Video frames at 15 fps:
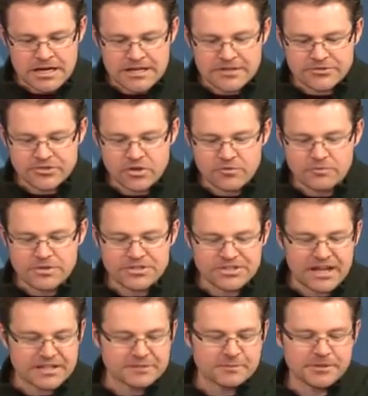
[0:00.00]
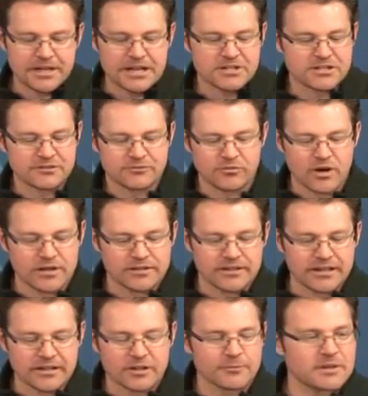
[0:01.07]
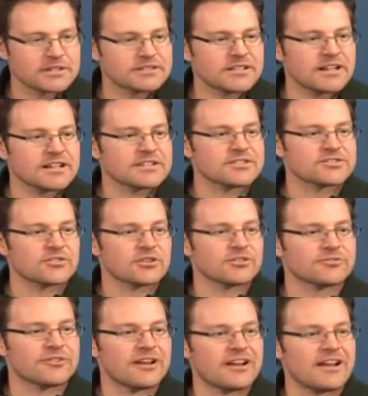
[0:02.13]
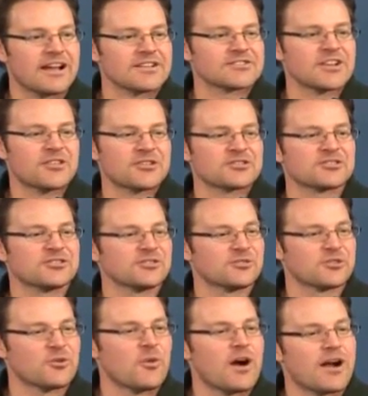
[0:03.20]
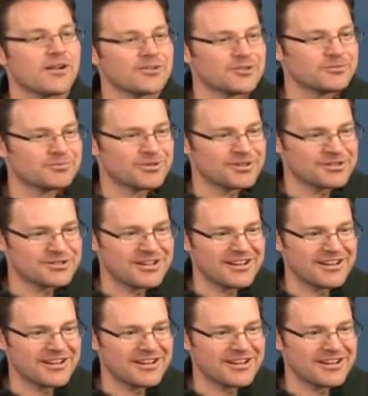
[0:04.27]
So this explanation of what increment does sort of has nothing to do with the while loop per se.